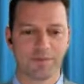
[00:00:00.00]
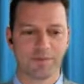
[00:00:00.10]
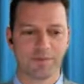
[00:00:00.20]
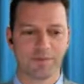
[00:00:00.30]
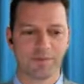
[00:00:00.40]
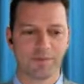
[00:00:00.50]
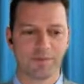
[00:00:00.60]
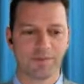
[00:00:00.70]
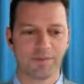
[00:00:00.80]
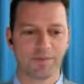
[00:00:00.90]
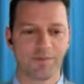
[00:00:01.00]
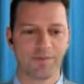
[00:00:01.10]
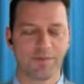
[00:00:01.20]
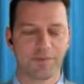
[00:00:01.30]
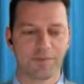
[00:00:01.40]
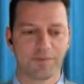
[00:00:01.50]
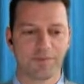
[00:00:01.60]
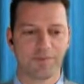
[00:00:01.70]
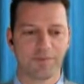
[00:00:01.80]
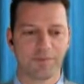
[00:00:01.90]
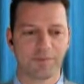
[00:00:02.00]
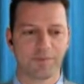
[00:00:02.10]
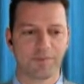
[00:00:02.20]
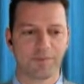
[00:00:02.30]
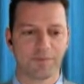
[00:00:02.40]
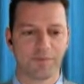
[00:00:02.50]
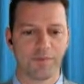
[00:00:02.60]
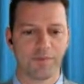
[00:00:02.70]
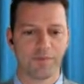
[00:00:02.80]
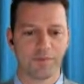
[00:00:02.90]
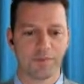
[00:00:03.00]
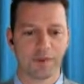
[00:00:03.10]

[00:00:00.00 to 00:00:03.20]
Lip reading: This person isn't speaking.